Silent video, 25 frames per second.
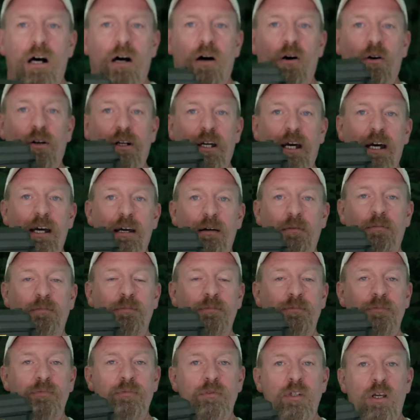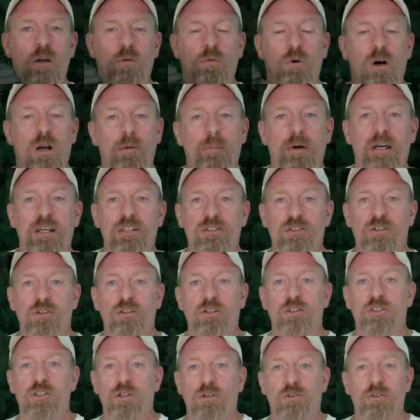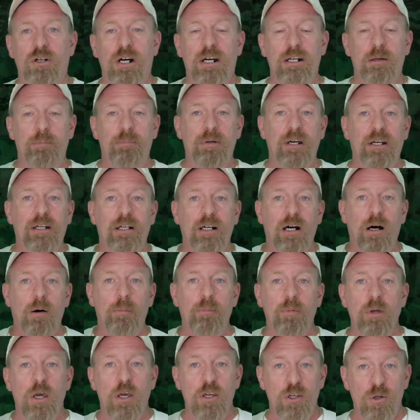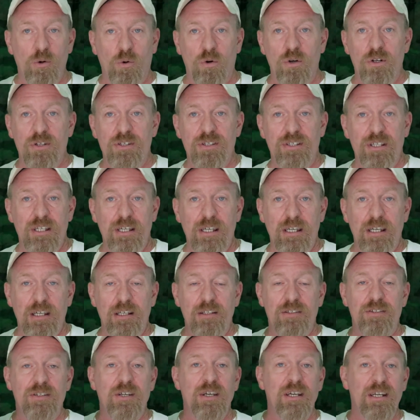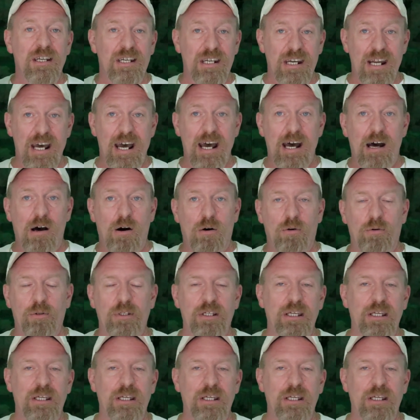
Okay, you want to make sure that you're trying to pick up your seeds now,